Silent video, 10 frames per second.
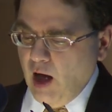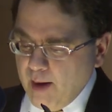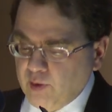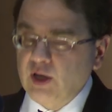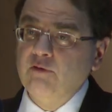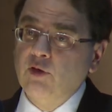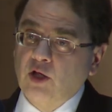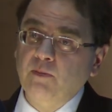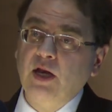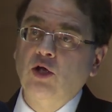I believe that the
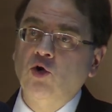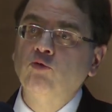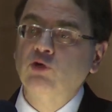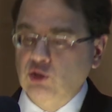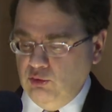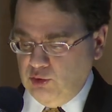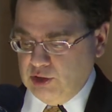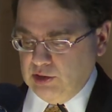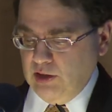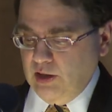committee could
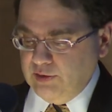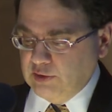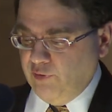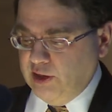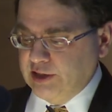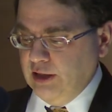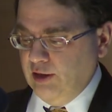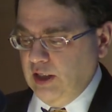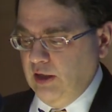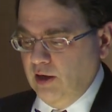reduce this
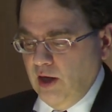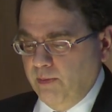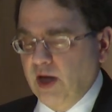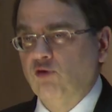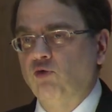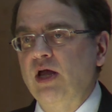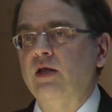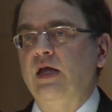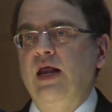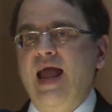volatility by
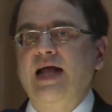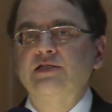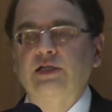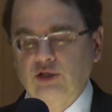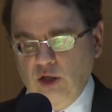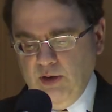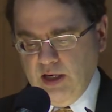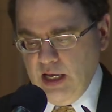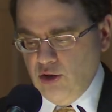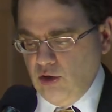greatly enhancing its
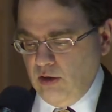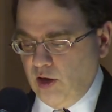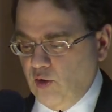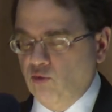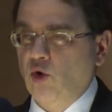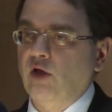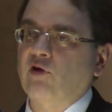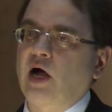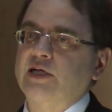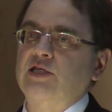communication on the role of
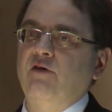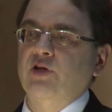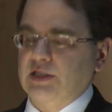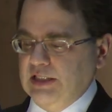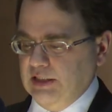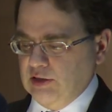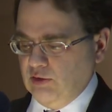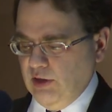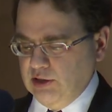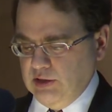cost and efficacy
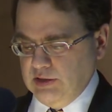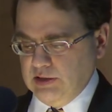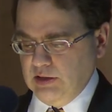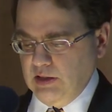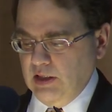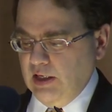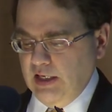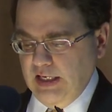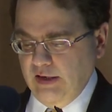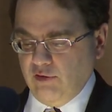considerations
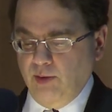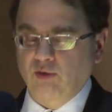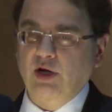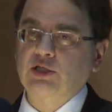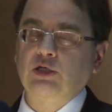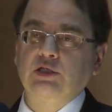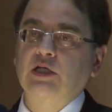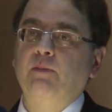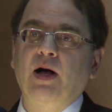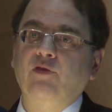in its deliberations
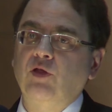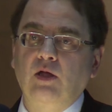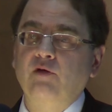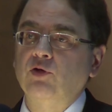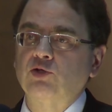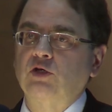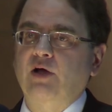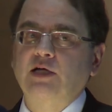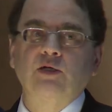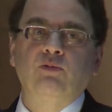about the evolution of
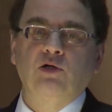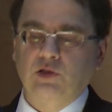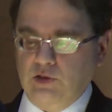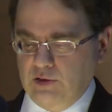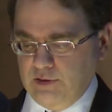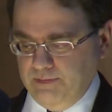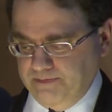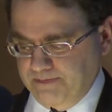asset purchases.